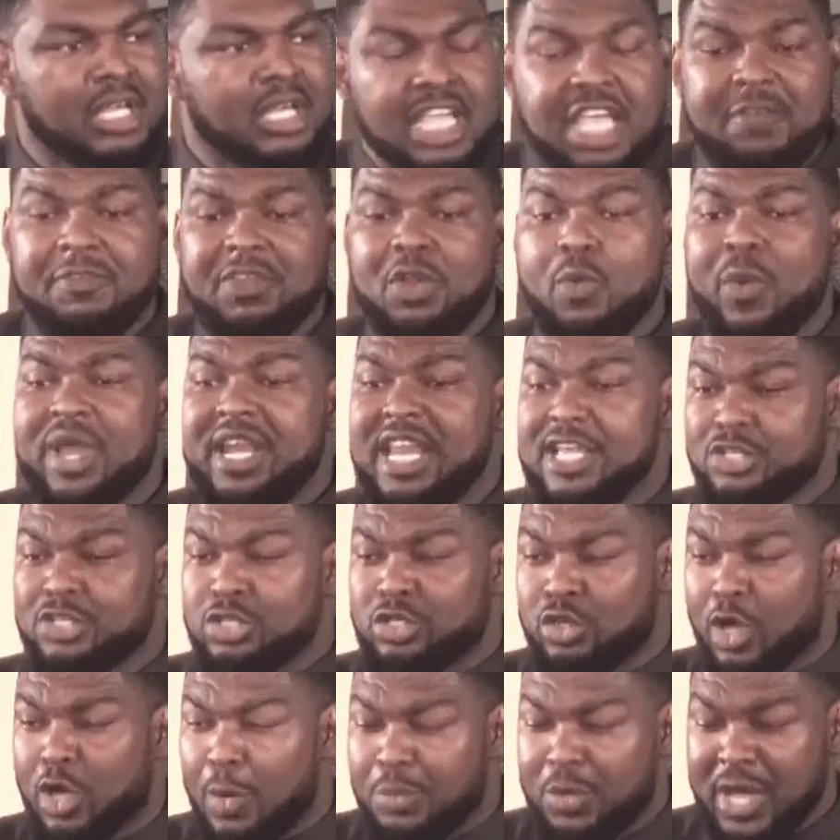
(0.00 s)
Even when they
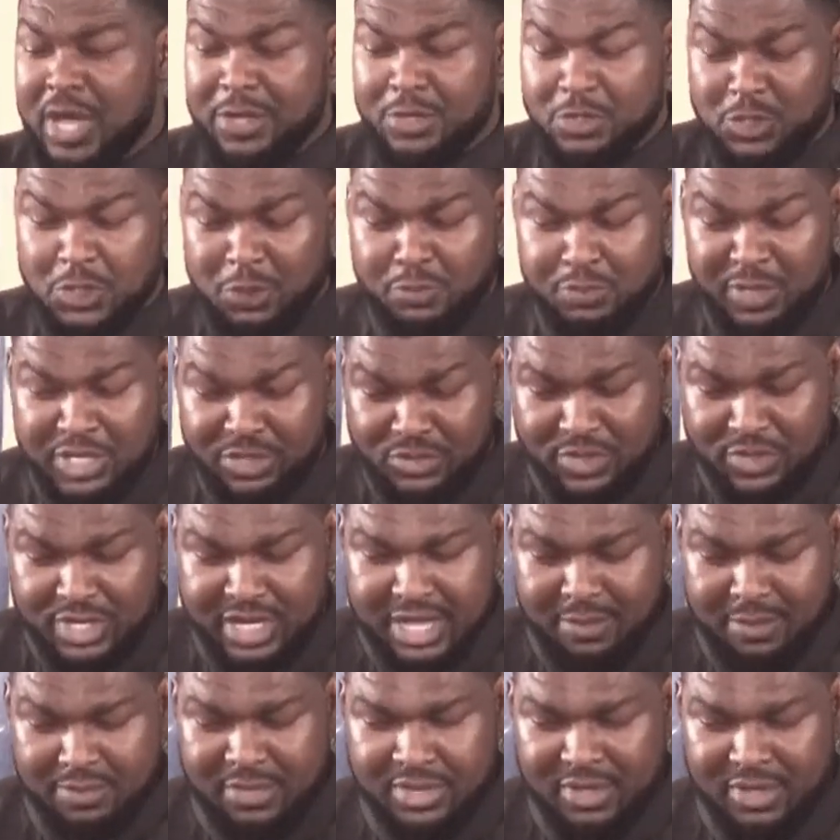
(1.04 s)
stop you and you speak to
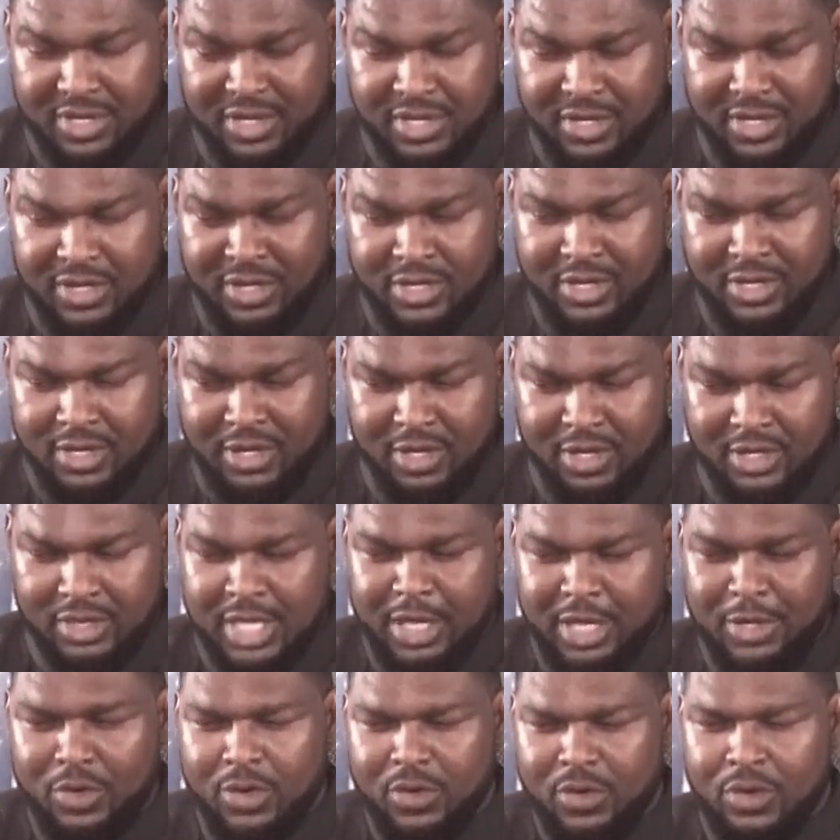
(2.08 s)
them,
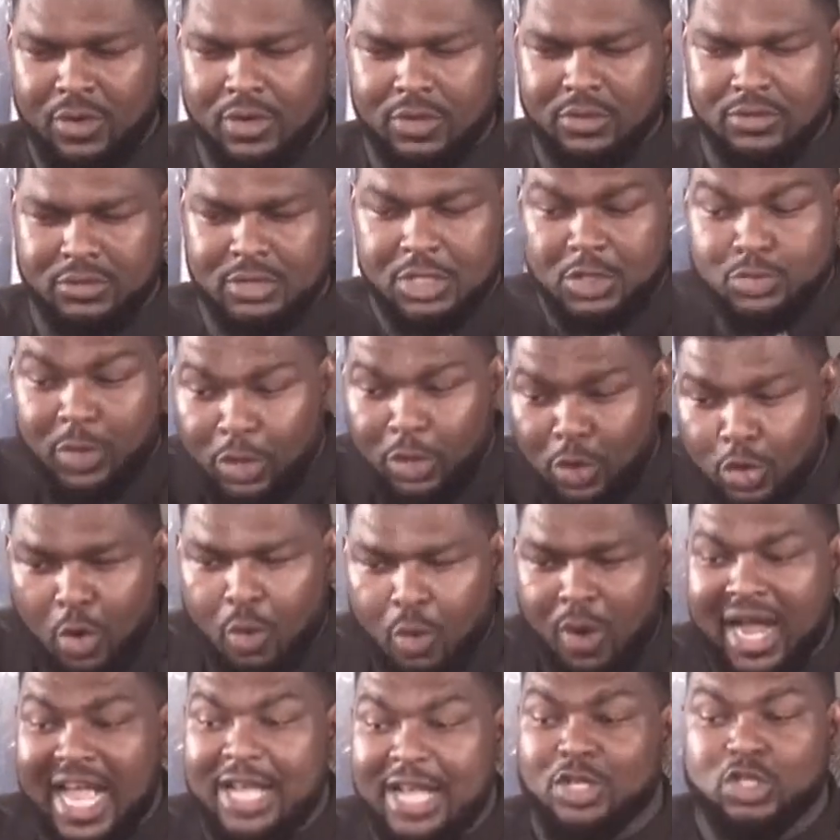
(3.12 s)
they know this one no go
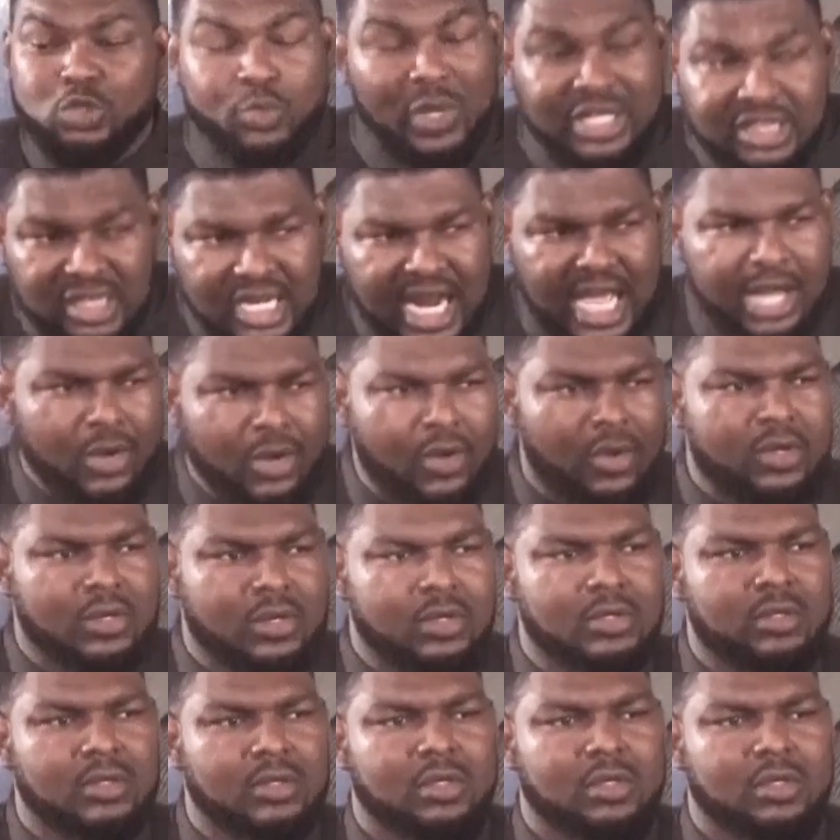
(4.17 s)
work. I just want try luck.